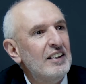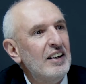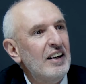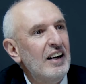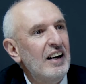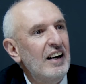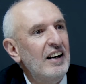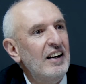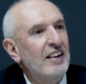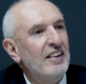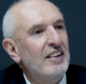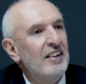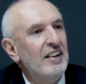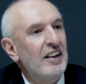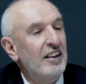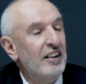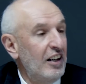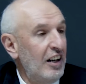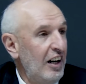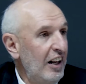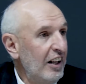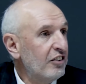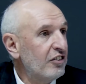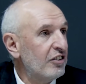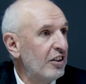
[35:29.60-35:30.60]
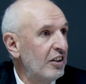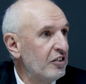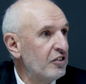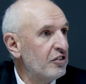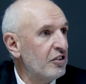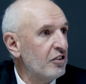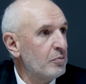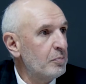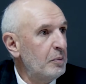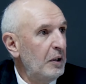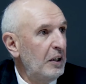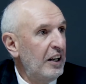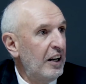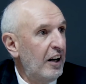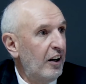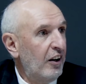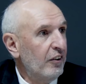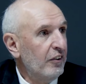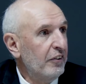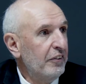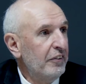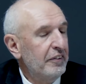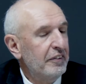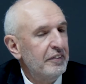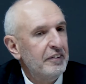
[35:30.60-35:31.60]
an election has just been
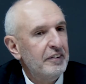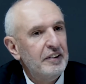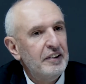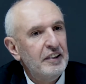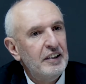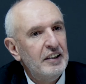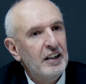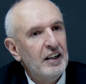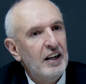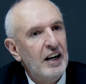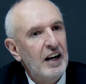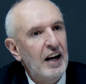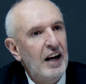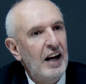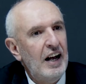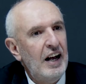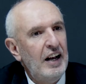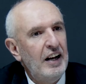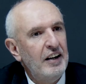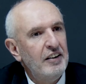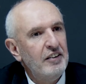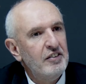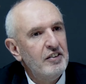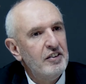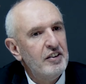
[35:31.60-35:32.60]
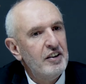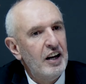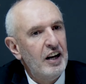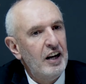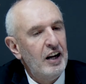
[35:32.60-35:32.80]
held. And,